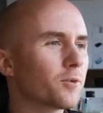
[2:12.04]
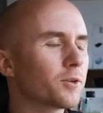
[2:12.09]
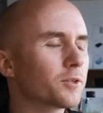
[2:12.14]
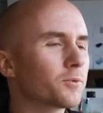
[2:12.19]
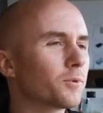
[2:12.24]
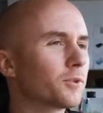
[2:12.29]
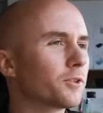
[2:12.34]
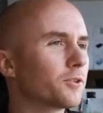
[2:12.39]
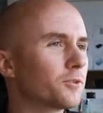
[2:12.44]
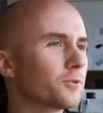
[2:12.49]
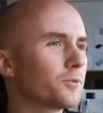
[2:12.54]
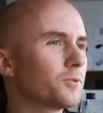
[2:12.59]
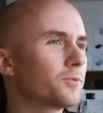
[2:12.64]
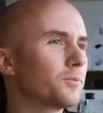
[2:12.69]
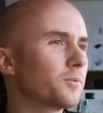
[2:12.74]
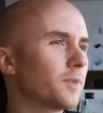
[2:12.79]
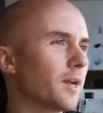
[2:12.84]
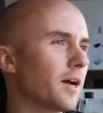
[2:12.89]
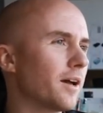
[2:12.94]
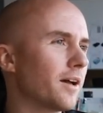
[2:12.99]
always want to
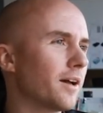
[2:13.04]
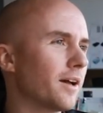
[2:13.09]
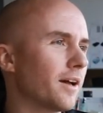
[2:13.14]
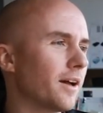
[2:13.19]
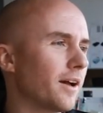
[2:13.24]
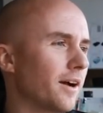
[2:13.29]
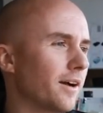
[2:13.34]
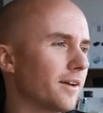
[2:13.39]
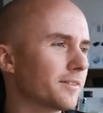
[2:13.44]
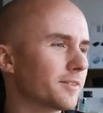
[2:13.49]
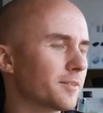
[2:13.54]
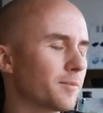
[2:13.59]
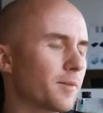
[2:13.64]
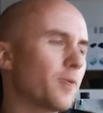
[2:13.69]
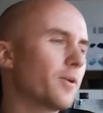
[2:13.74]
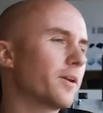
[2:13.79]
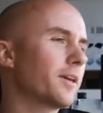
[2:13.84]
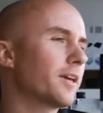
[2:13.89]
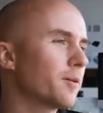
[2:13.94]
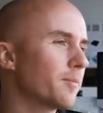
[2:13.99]
do,
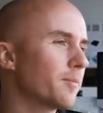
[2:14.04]
somehow I